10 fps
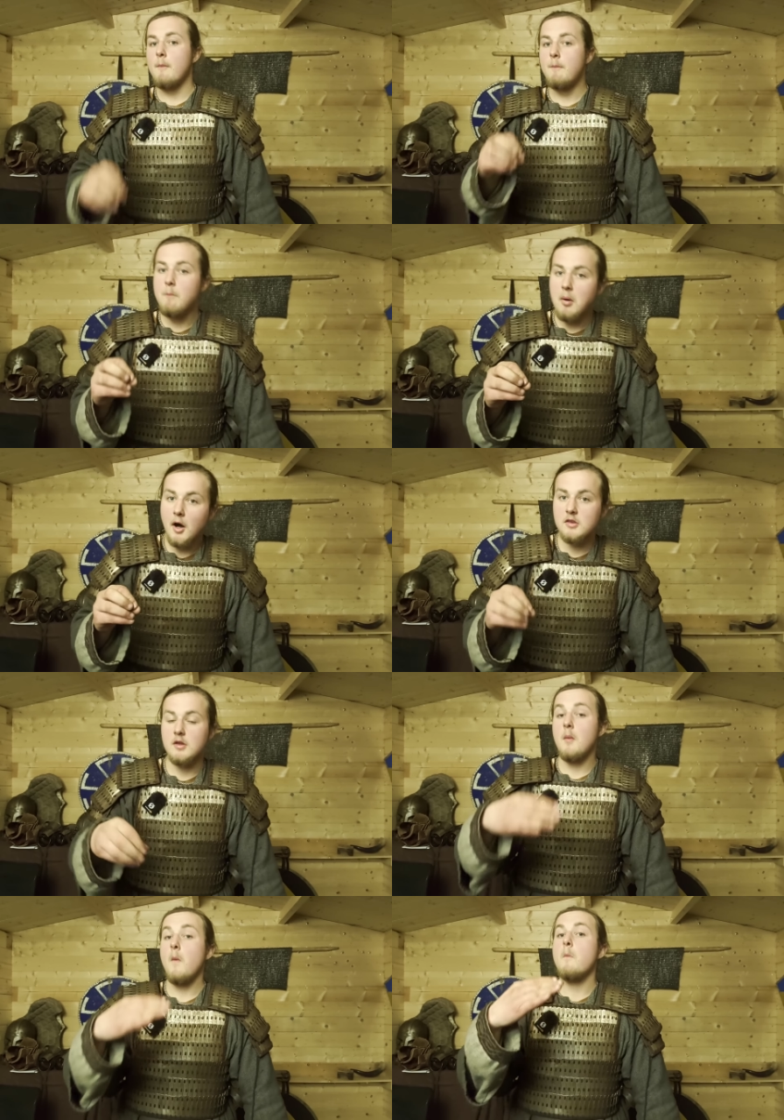but
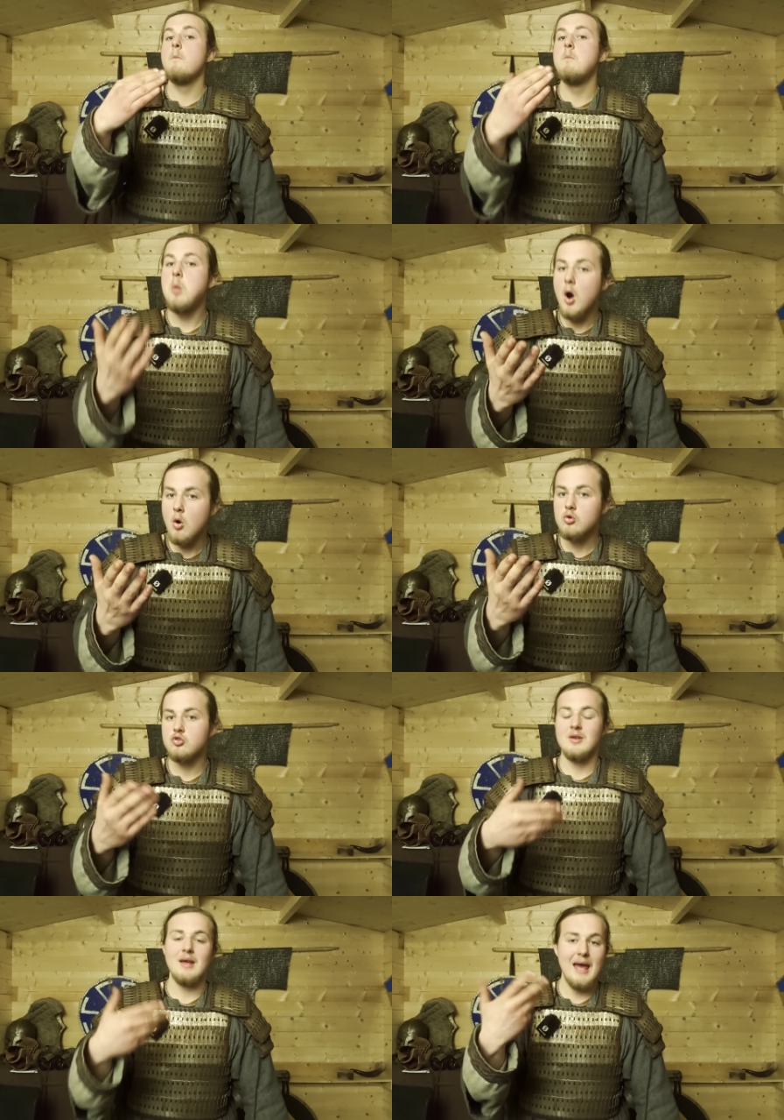
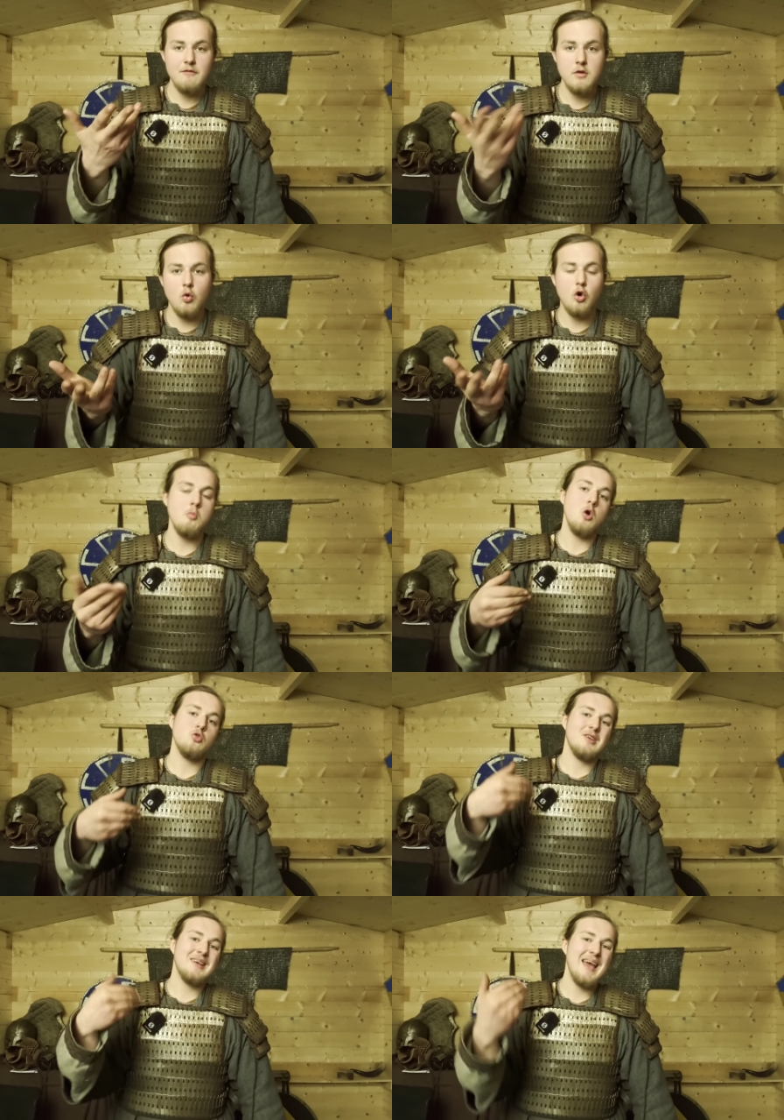bows, heavy war
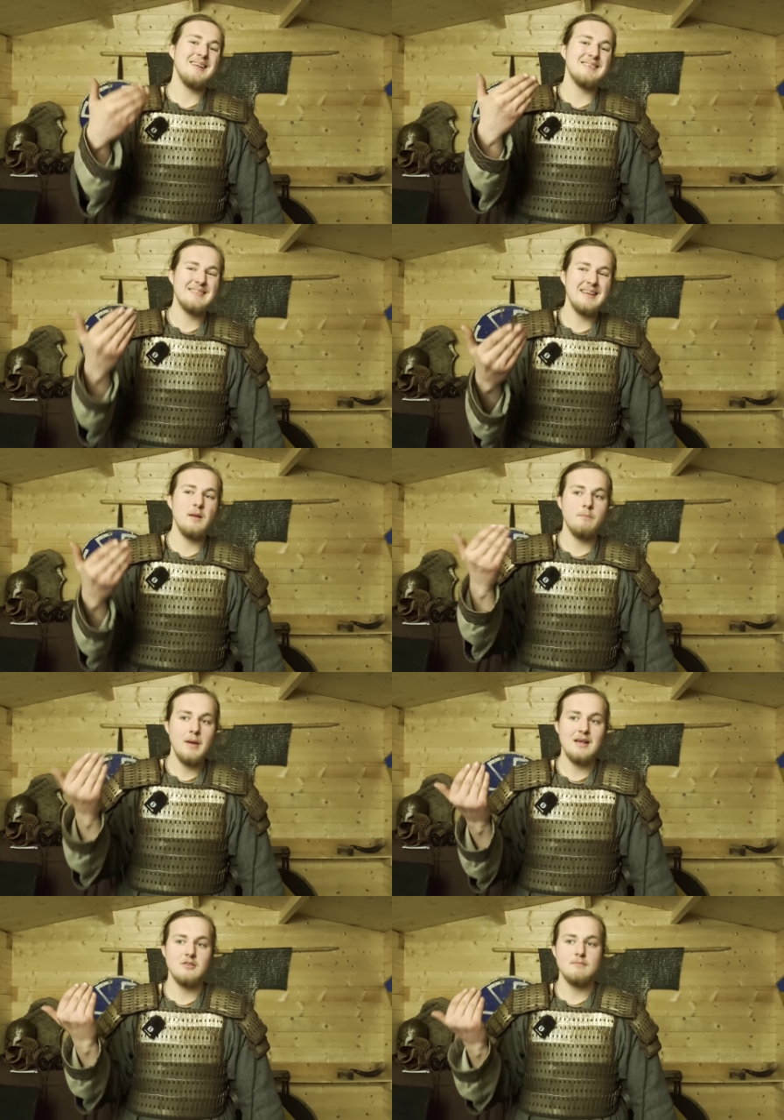bows, can still
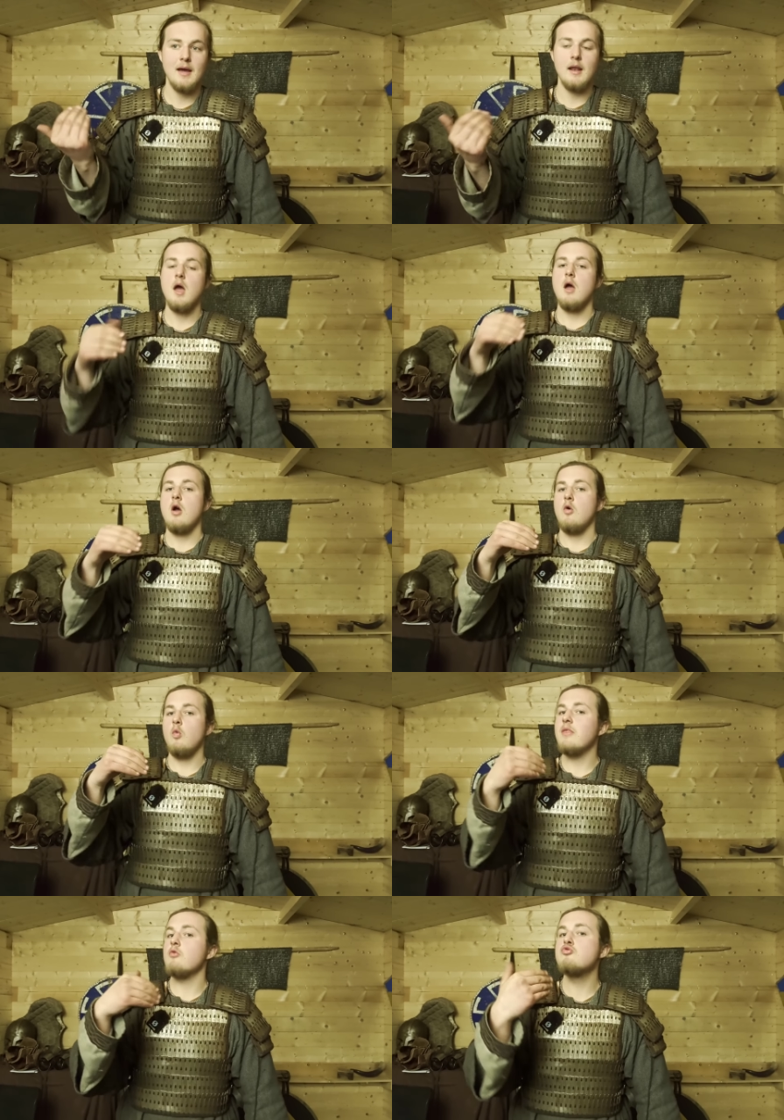pierce mail
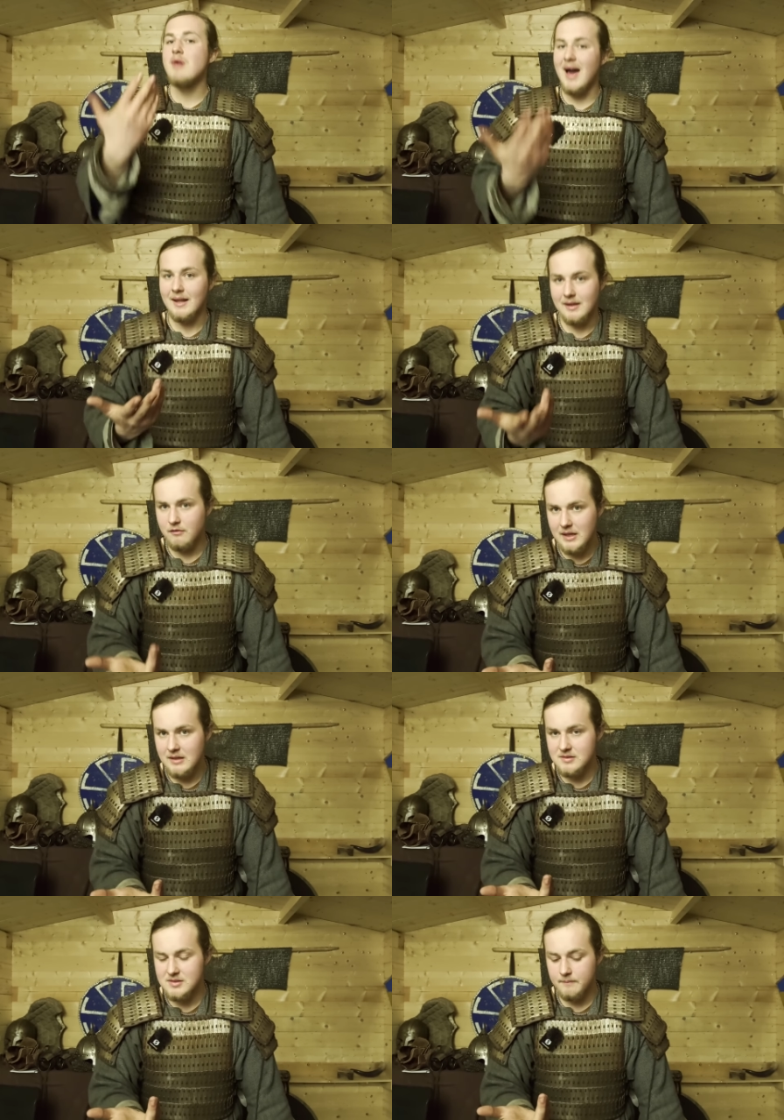with relative ease.